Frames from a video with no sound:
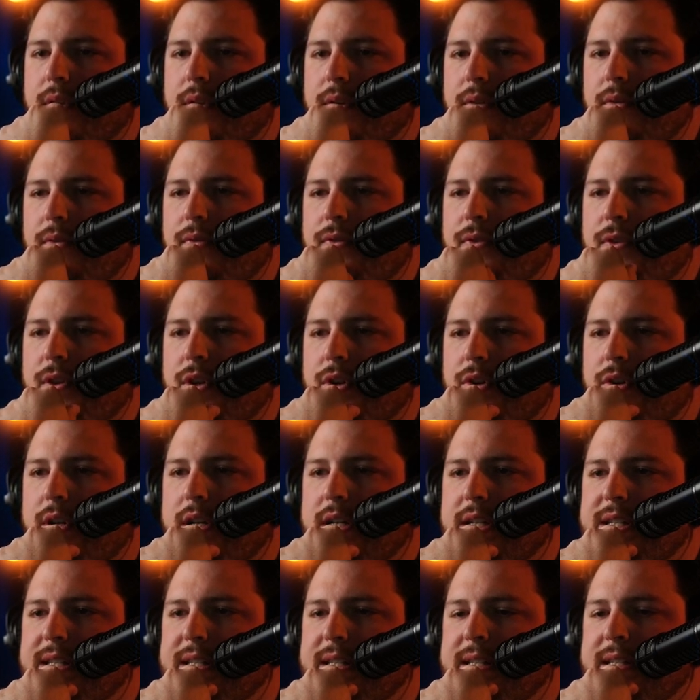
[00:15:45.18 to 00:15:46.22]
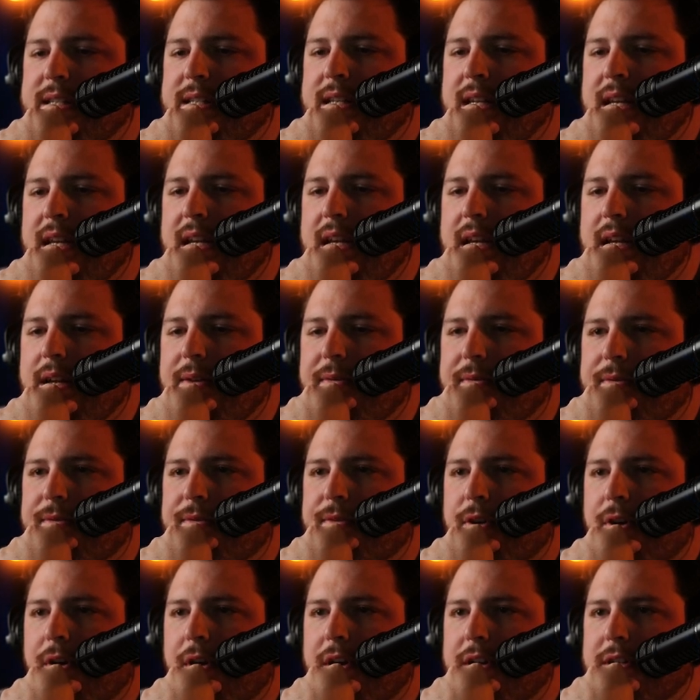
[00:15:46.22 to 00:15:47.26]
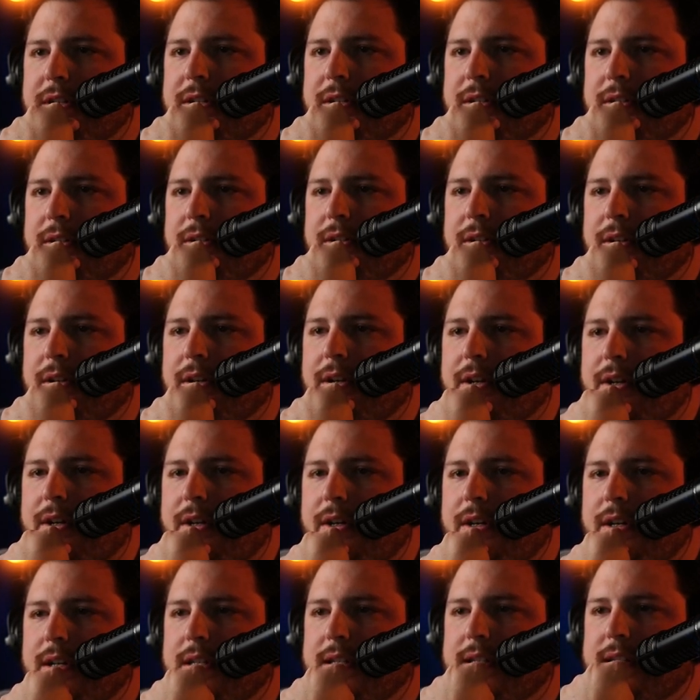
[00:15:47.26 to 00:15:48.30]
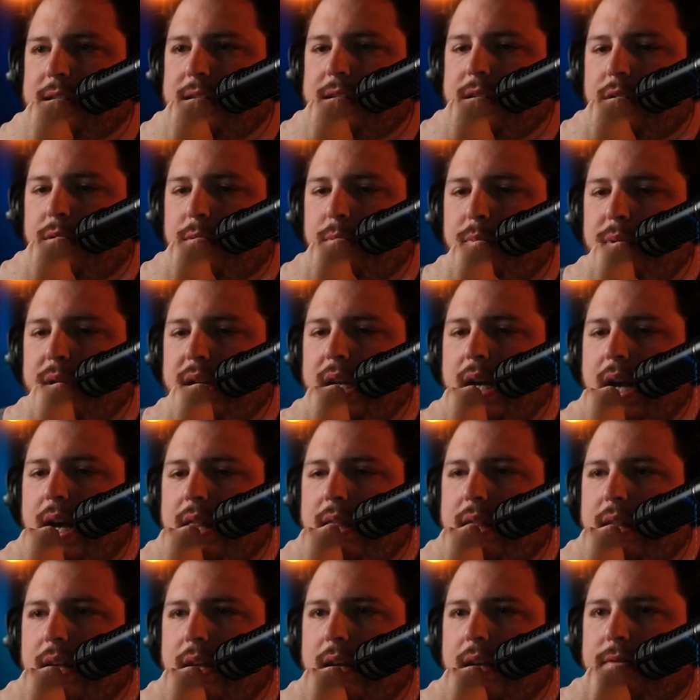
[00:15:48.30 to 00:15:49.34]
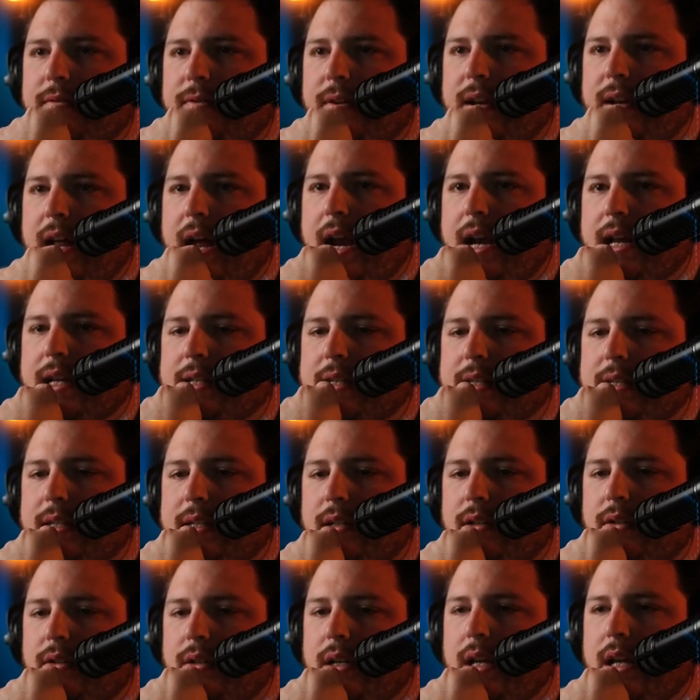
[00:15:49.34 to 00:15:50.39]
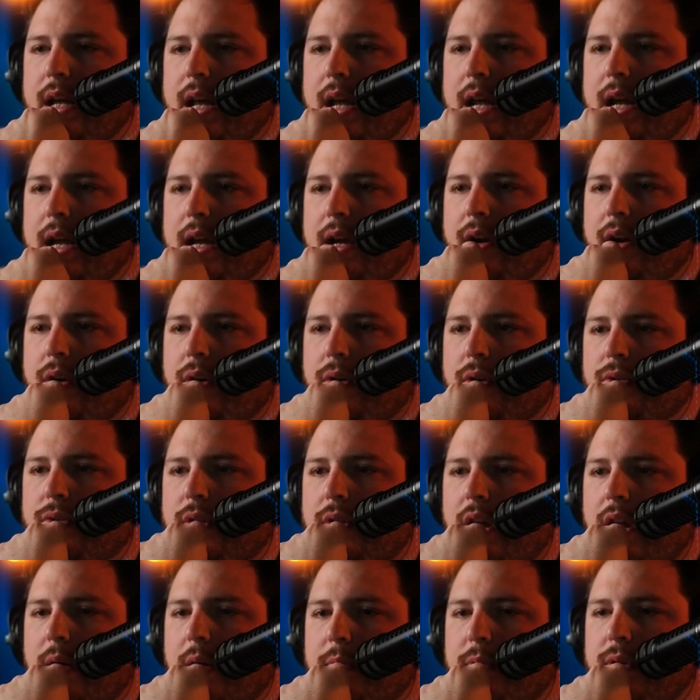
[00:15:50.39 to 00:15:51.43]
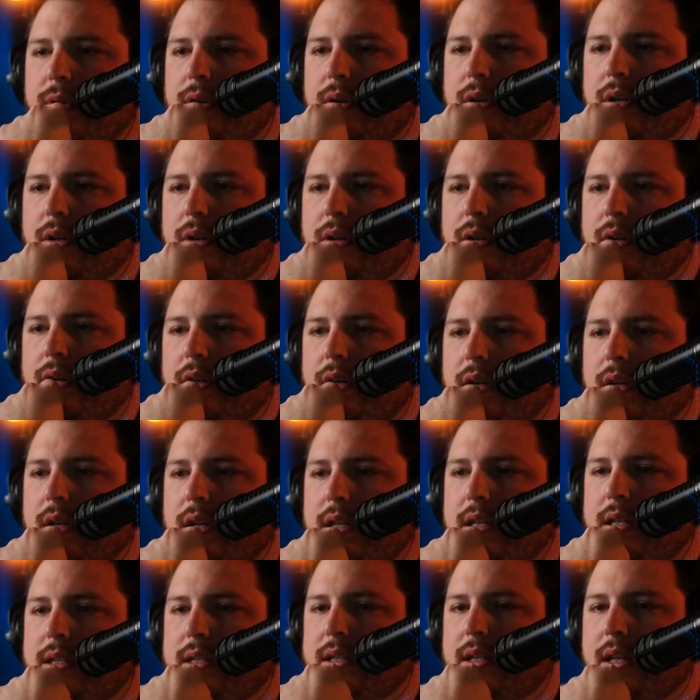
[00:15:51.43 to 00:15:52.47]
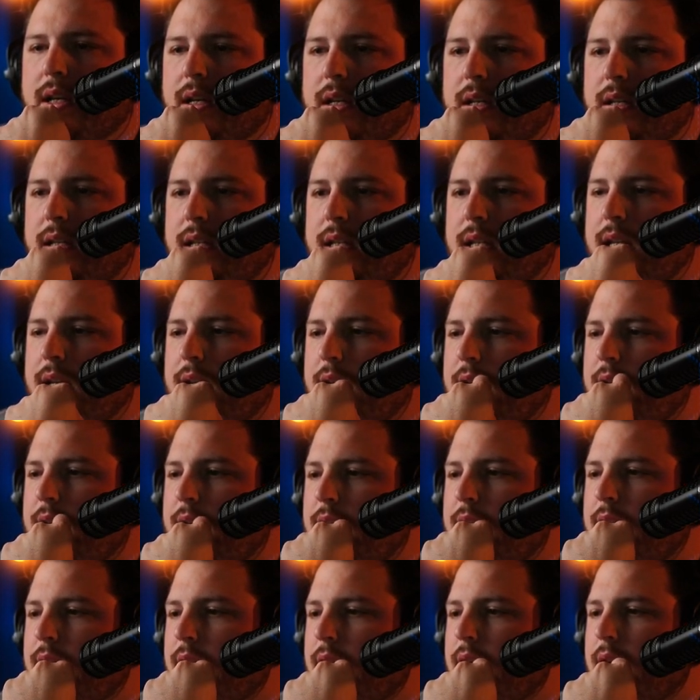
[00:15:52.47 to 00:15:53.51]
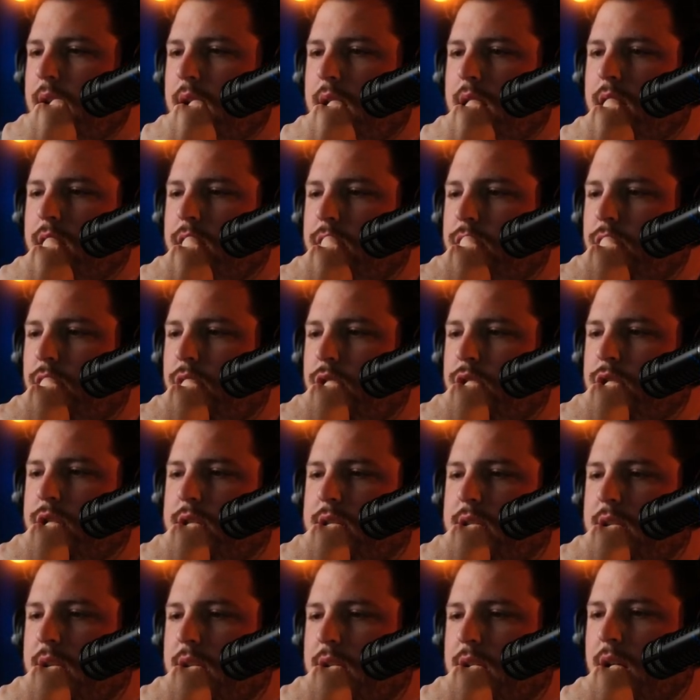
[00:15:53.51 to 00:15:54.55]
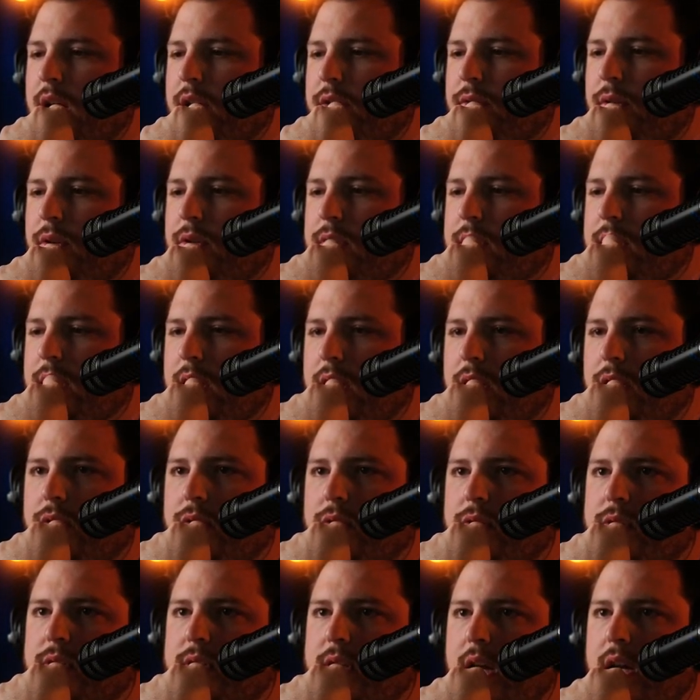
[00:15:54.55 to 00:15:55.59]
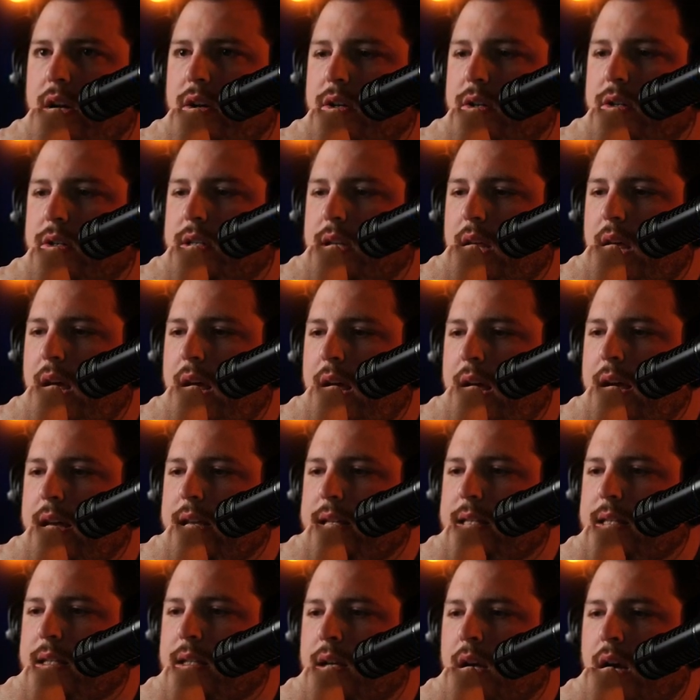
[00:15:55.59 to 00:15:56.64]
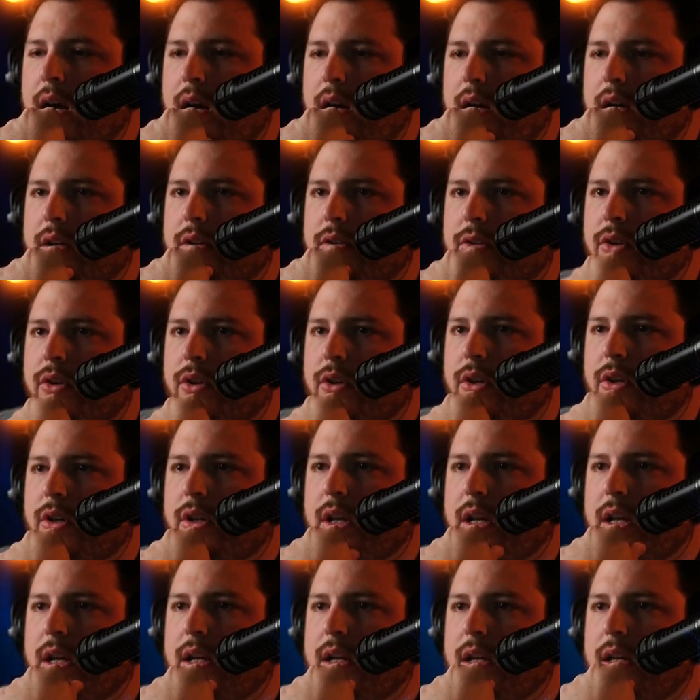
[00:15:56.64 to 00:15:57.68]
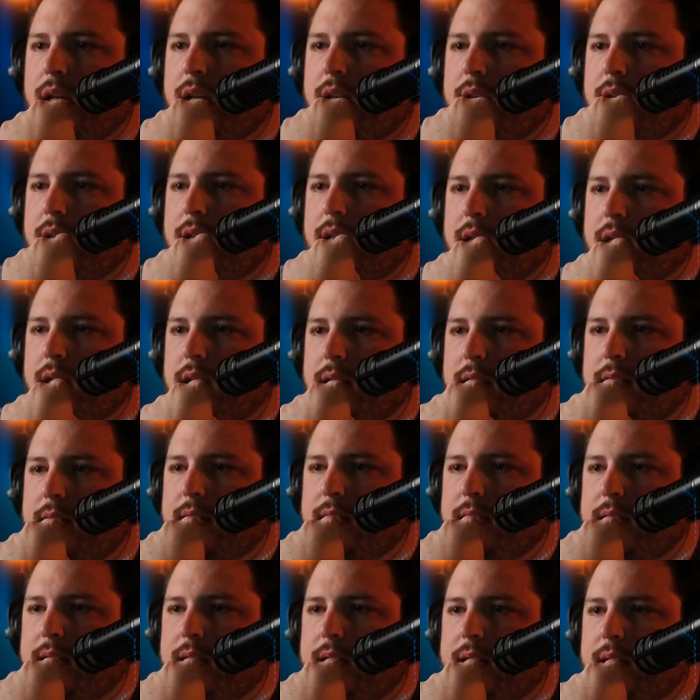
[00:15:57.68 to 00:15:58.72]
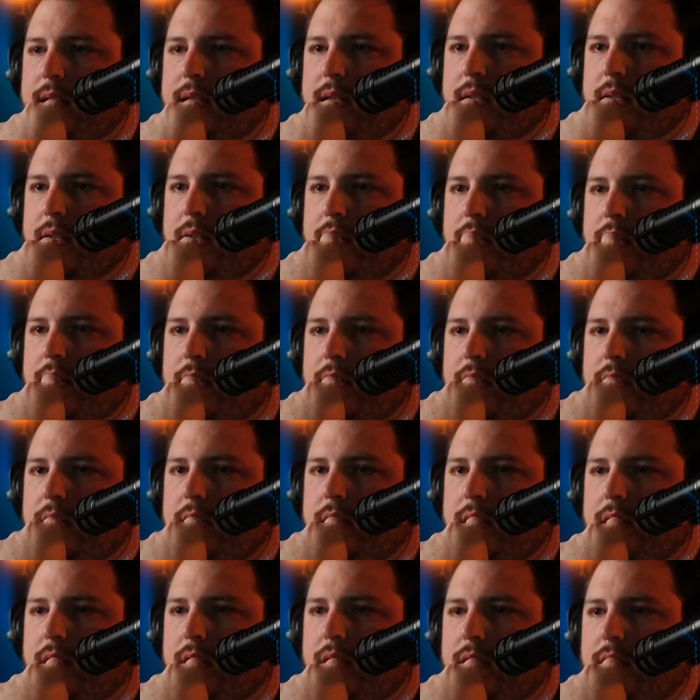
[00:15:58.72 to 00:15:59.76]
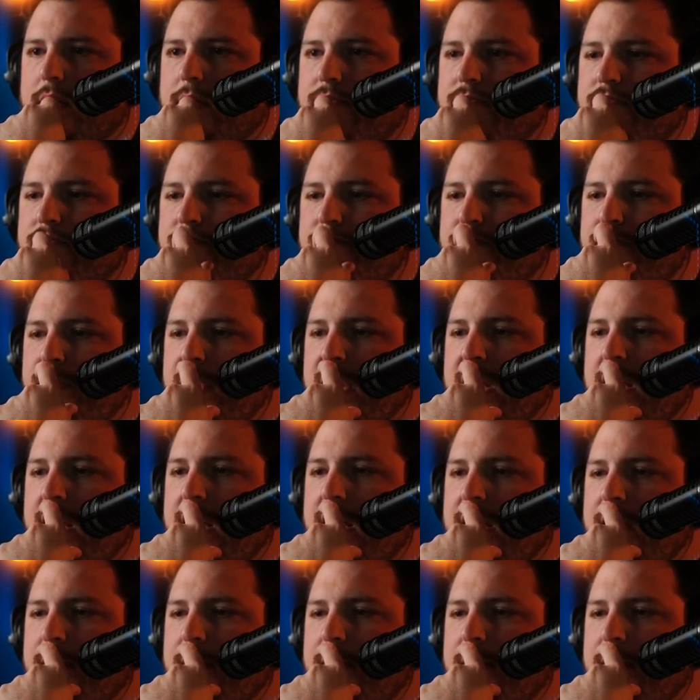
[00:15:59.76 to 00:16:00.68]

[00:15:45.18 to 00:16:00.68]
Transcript: Fury C. Frost Guard is still B, I think. Fanatic's still an A. Earthcapper is a D. Urge is D. Cutthroat's D. Crusaders S. Conqueror is B.